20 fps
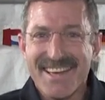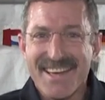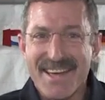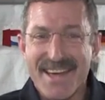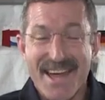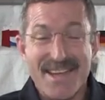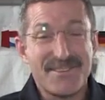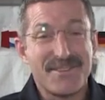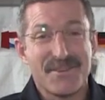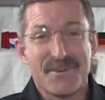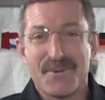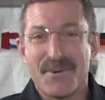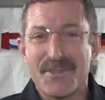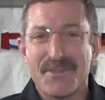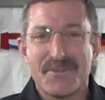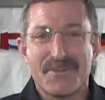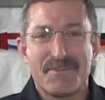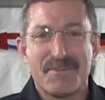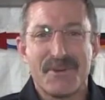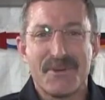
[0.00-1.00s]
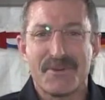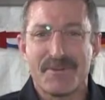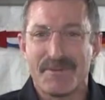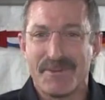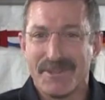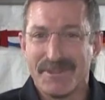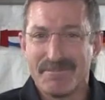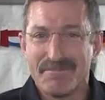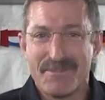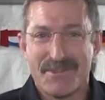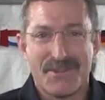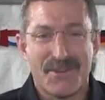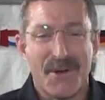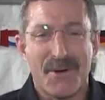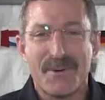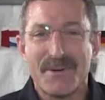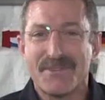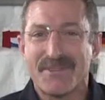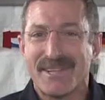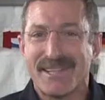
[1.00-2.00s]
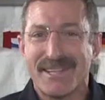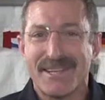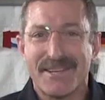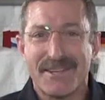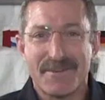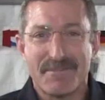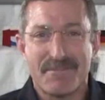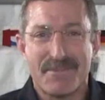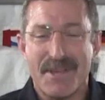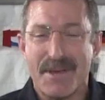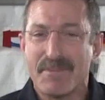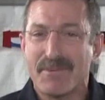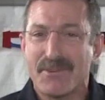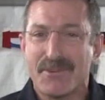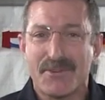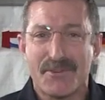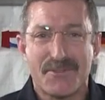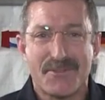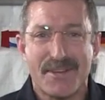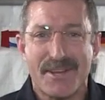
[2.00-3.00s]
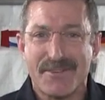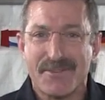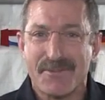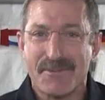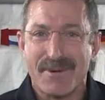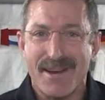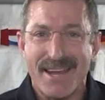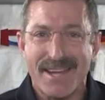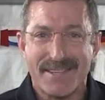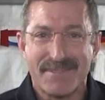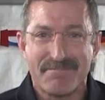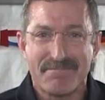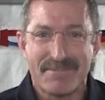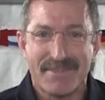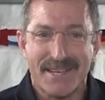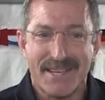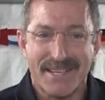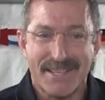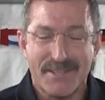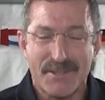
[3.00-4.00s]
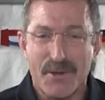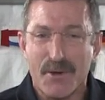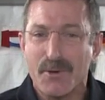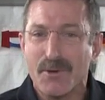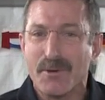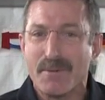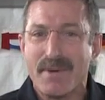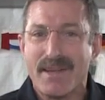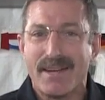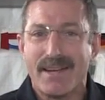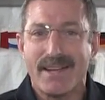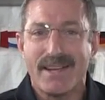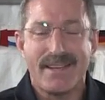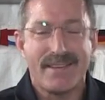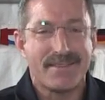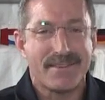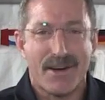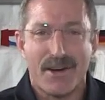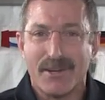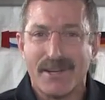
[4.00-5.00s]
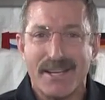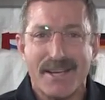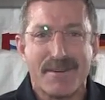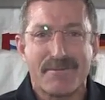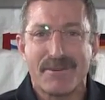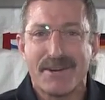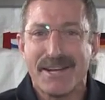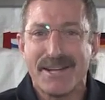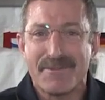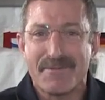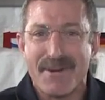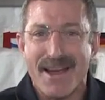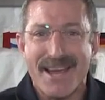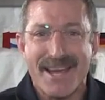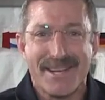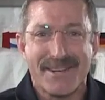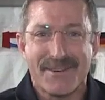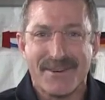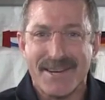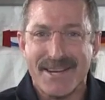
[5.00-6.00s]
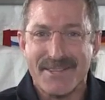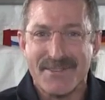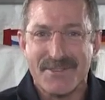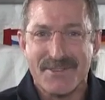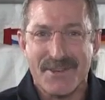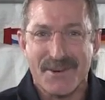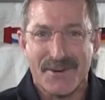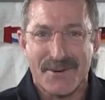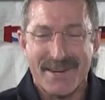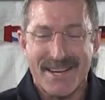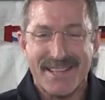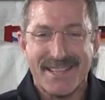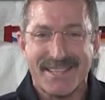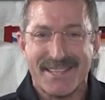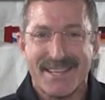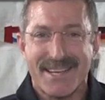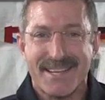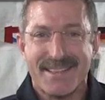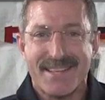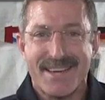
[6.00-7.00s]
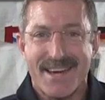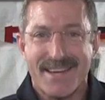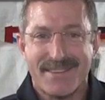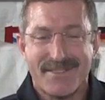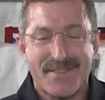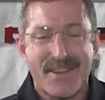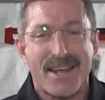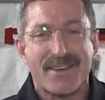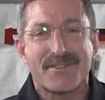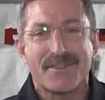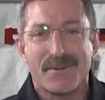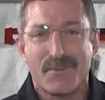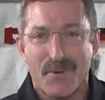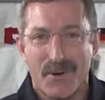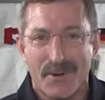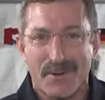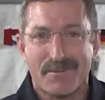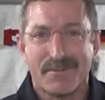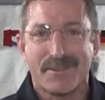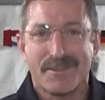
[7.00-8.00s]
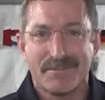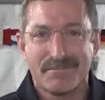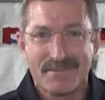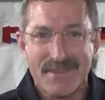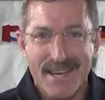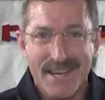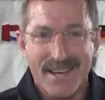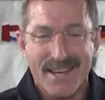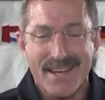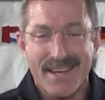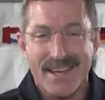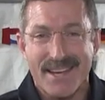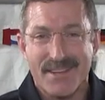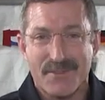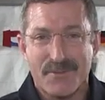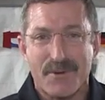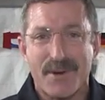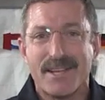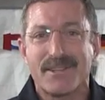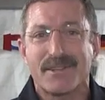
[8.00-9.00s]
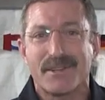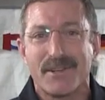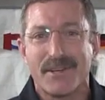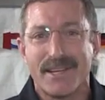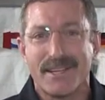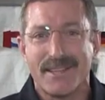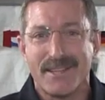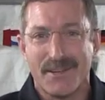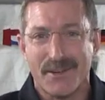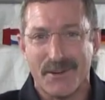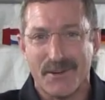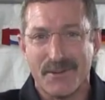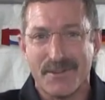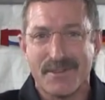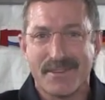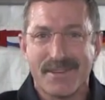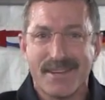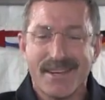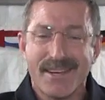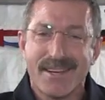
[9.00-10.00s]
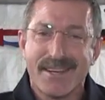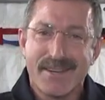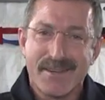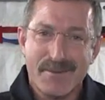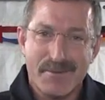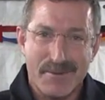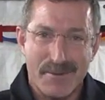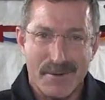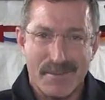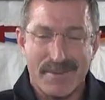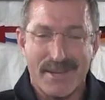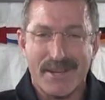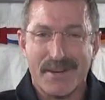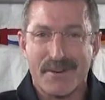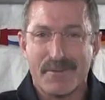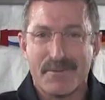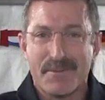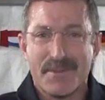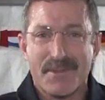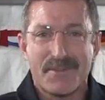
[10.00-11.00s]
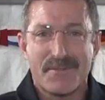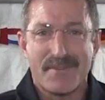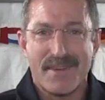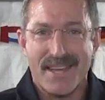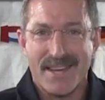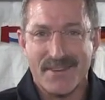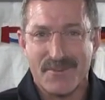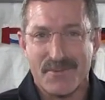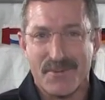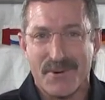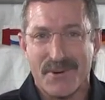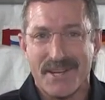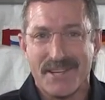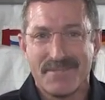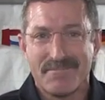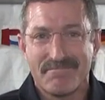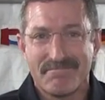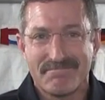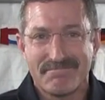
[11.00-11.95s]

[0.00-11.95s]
Actually, the weather's beautiful. It's always clear. Temperature's just great. Uh, no humidity, hardly ever any rain or any snow or anything like that. It's actually wonderful. And it's great to look at the Earth from here, from this vantage point.